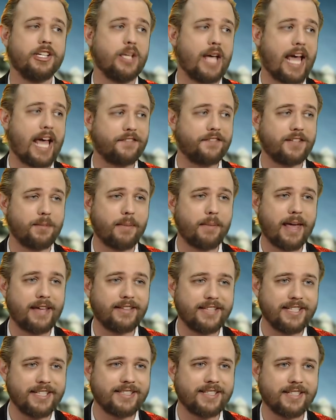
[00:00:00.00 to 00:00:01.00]
You have to
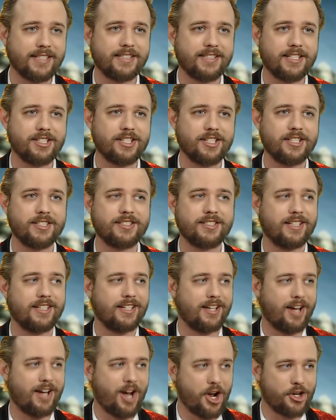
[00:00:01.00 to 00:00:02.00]
make these decisions
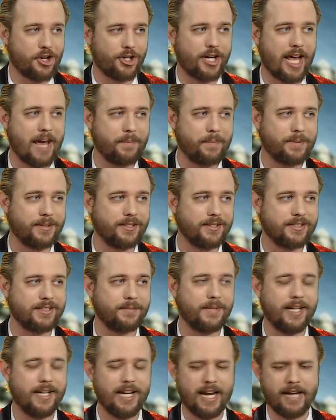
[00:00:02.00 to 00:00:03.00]
under
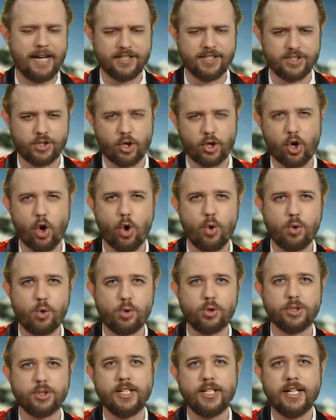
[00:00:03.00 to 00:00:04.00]
capitalism in this
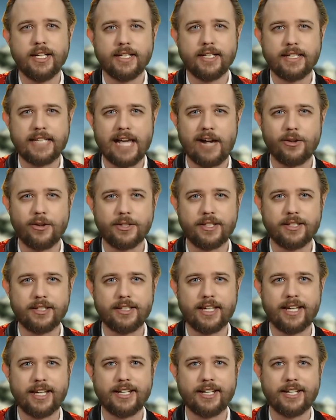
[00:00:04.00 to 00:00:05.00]
cold,
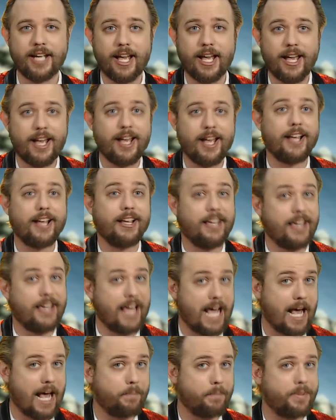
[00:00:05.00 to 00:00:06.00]
calculating,
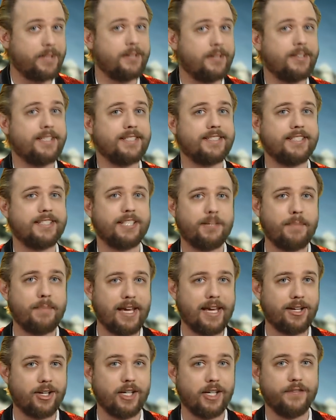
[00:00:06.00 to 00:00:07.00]
capitalistic
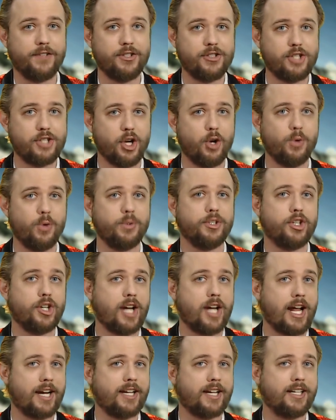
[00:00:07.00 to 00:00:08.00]
manner. If you don't, you're
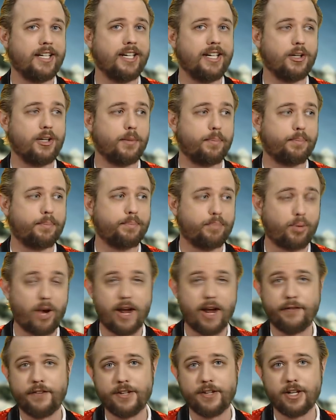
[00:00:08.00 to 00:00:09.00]
not going to get your
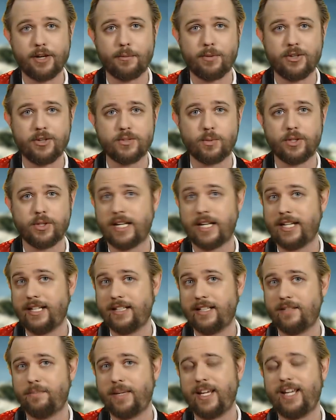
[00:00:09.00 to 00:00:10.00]
profit numbers where they
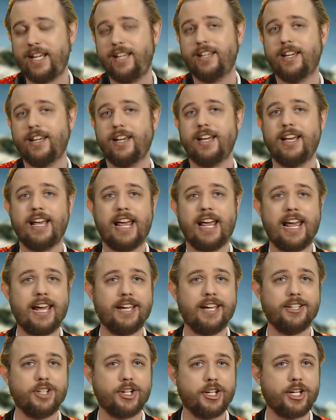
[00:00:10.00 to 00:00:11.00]
need to be,
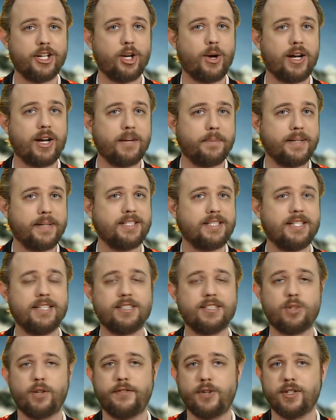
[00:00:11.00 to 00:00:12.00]
and you're going to go out of
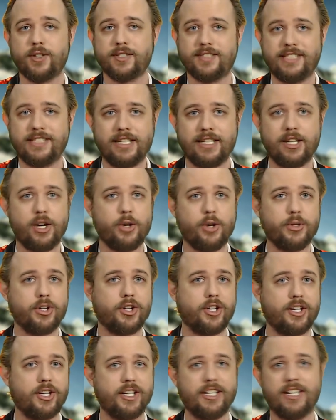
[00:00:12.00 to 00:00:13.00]
business, or if you're a CEO, you're
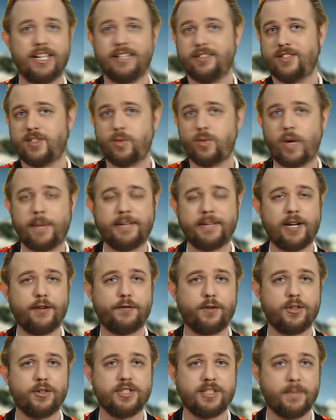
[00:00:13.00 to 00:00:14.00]
going to get swapped out
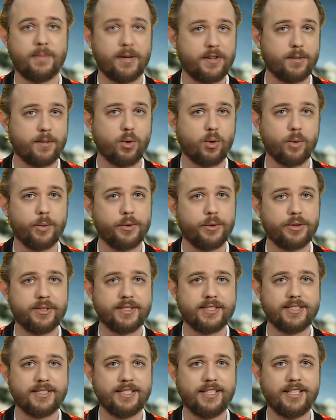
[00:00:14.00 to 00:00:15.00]
for some other more
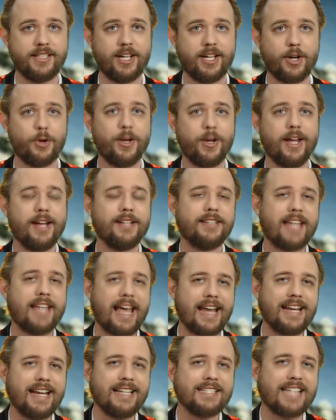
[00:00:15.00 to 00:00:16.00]
ruthless CEO.
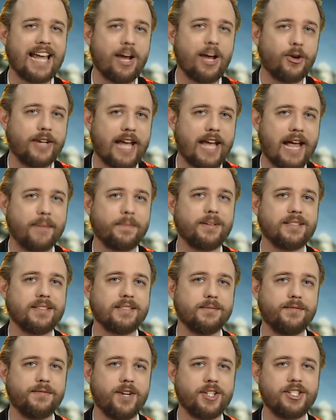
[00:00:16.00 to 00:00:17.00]
That is how
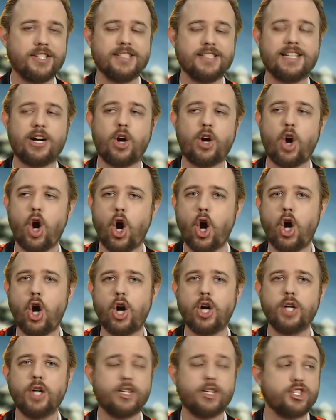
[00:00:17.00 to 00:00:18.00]
capitalism functions.
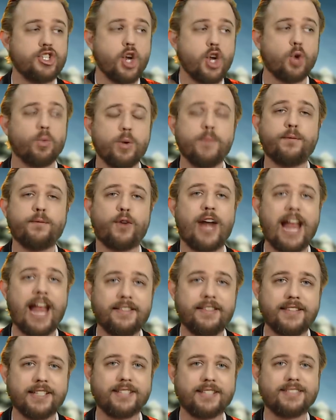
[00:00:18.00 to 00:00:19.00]
There's no room for
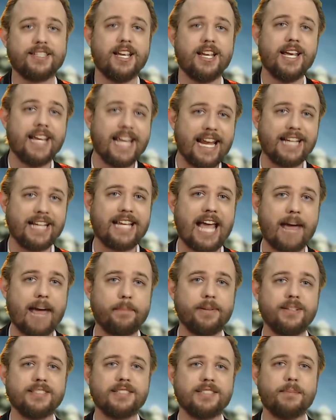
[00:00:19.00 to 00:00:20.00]
ethics in
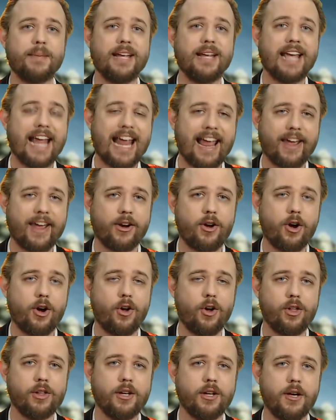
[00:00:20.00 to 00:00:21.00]
capitalism at
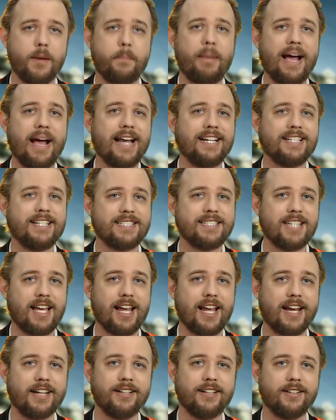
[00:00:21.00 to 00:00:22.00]
all. By
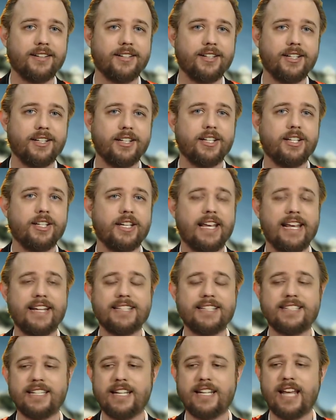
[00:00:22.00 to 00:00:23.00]
design, it
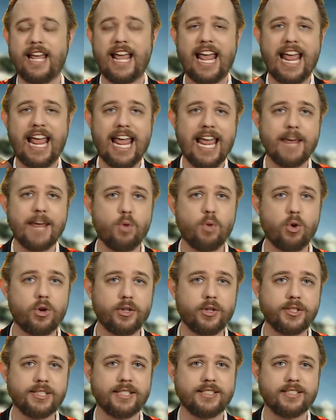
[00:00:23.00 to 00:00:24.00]
is an
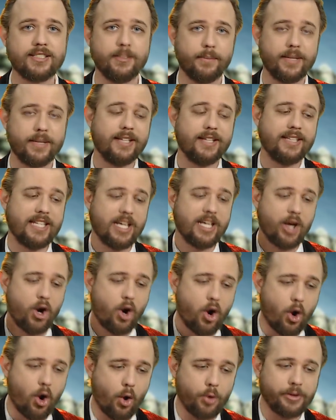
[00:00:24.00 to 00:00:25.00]
amoral system. The
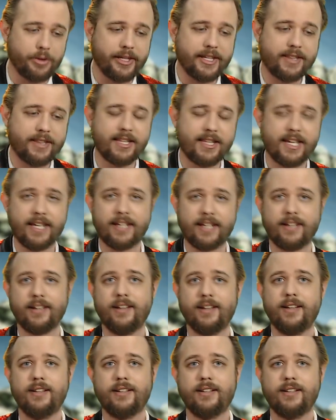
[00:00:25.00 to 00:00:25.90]
only thing